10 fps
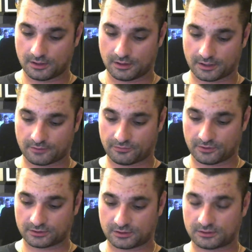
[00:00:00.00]
Like for
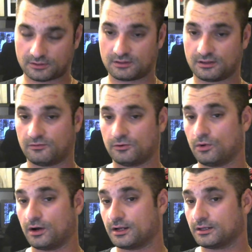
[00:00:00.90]
instance, if you
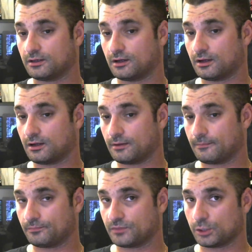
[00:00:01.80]
wanted the
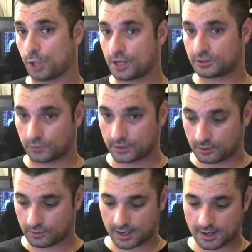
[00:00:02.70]
launch
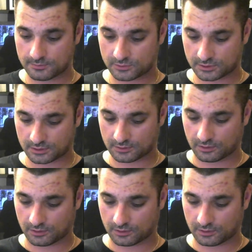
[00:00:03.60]
window games,